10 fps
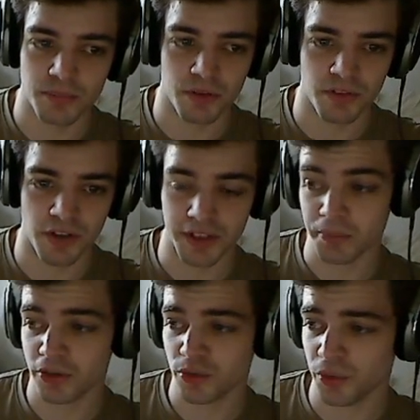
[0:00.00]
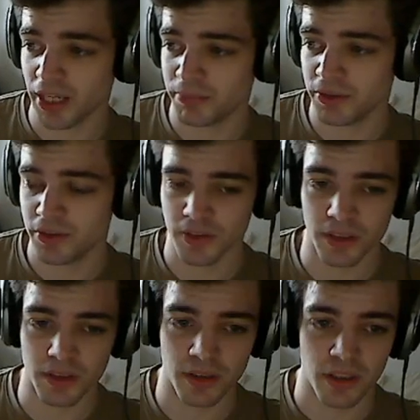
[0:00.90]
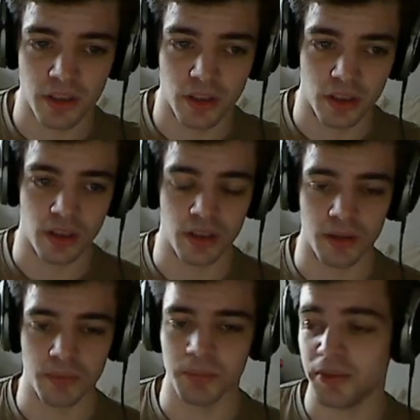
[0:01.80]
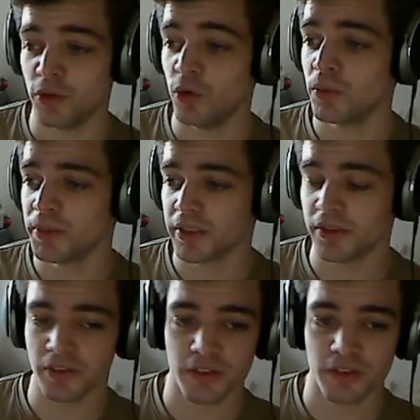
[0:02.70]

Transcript: providing much more damage than maybe normal because